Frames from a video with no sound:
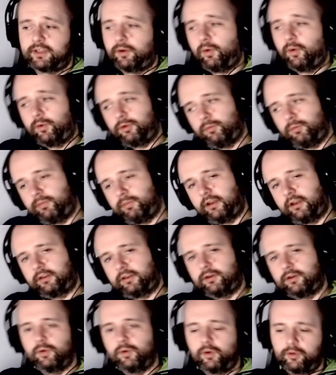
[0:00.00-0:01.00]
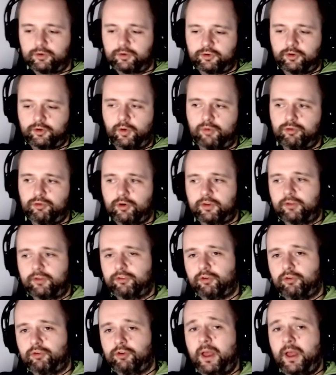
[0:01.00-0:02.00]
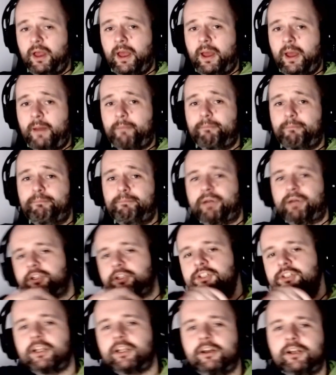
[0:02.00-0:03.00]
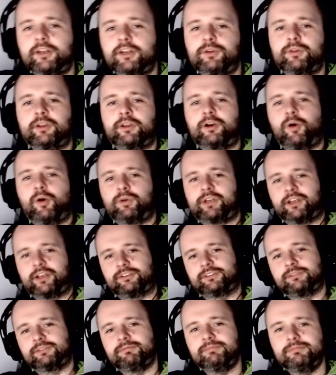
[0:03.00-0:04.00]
oh, you've been at Google or so forth and so forth, but you're still going to do the code test.